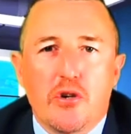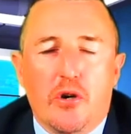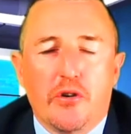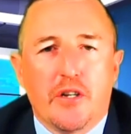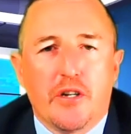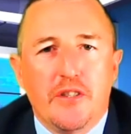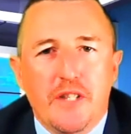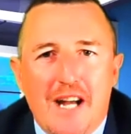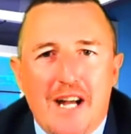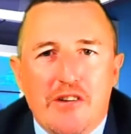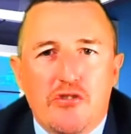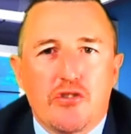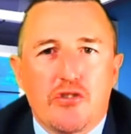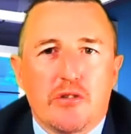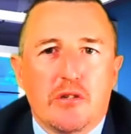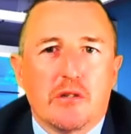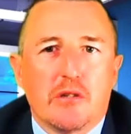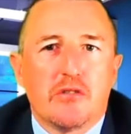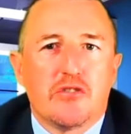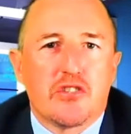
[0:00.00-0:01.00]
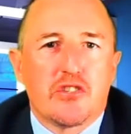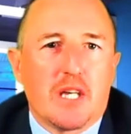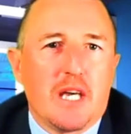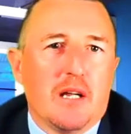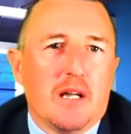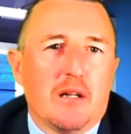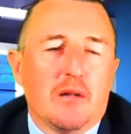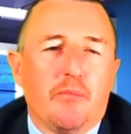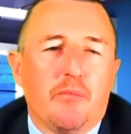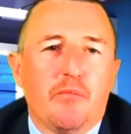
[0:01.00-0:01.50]
a national
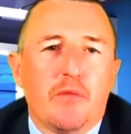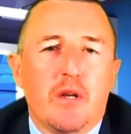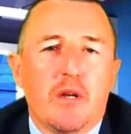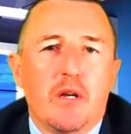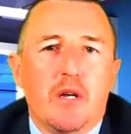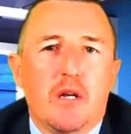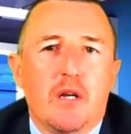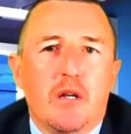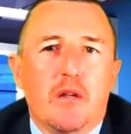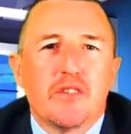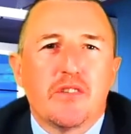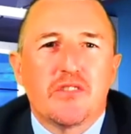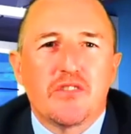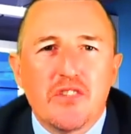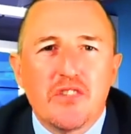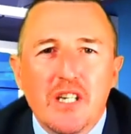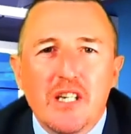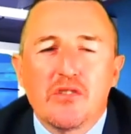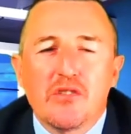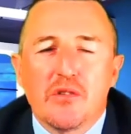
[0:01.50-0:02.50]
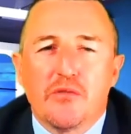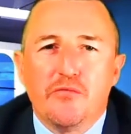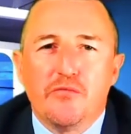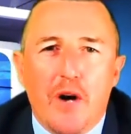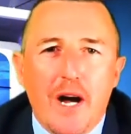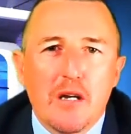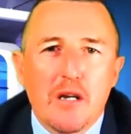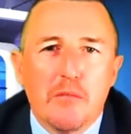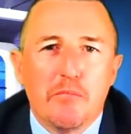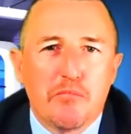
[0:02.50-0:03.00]
scale. The scenes of
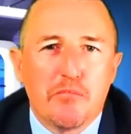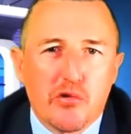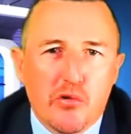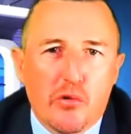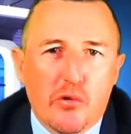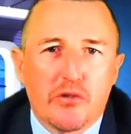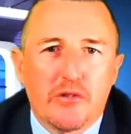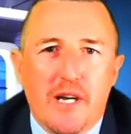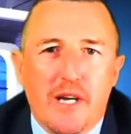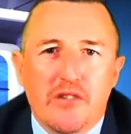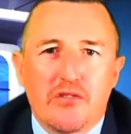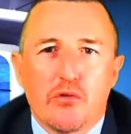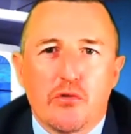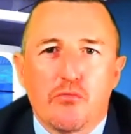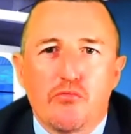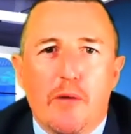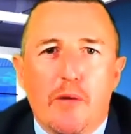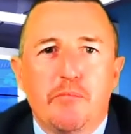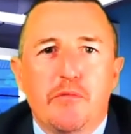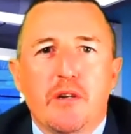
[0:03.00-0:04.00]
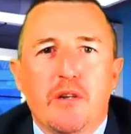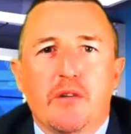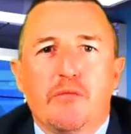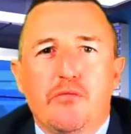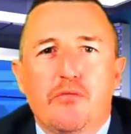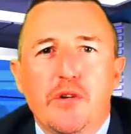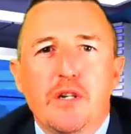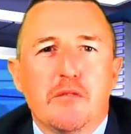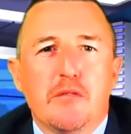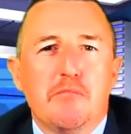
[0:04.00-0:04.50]
violent protests erupting at
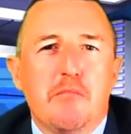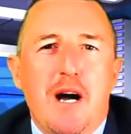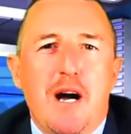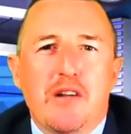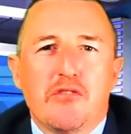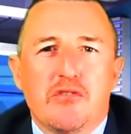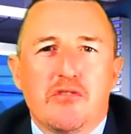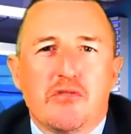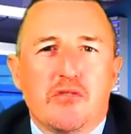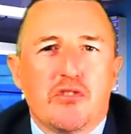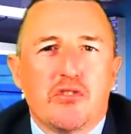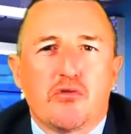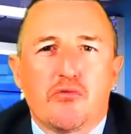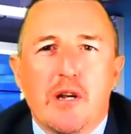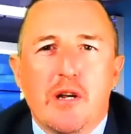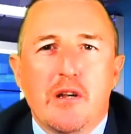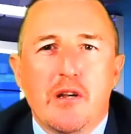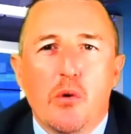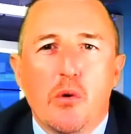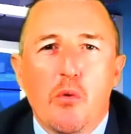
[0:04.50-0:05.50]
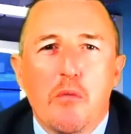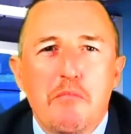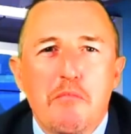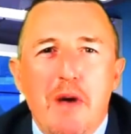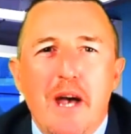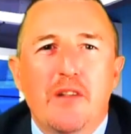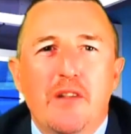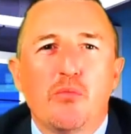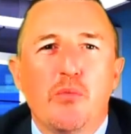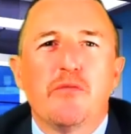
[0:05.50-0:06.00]
freedom marches in Australia were
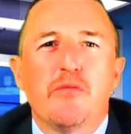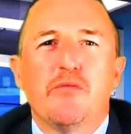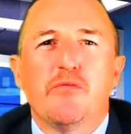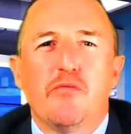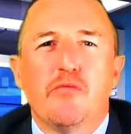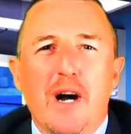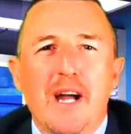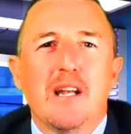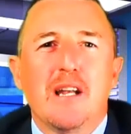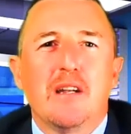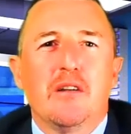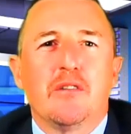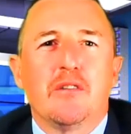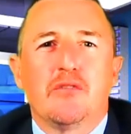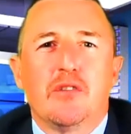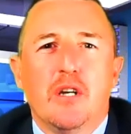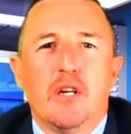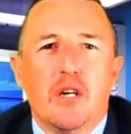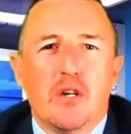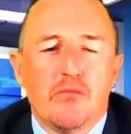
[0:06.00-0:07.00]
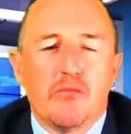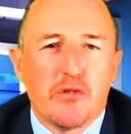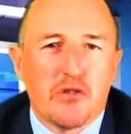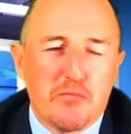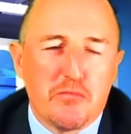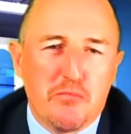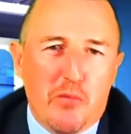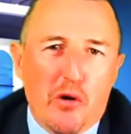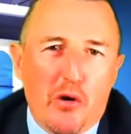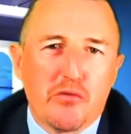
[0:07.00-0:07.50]
met with violent
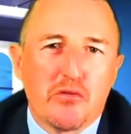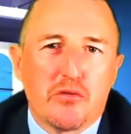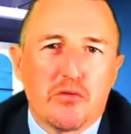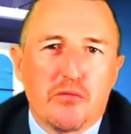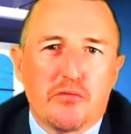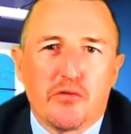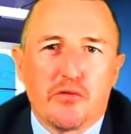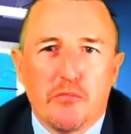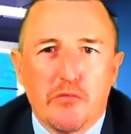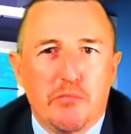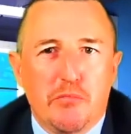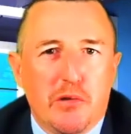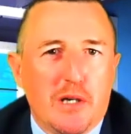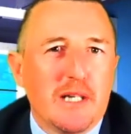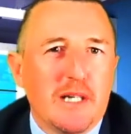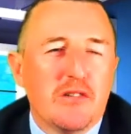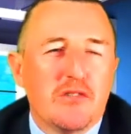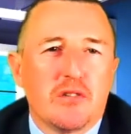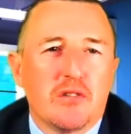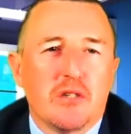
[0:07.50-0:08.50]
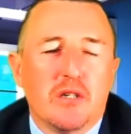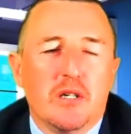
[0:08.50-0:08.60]
response from the police.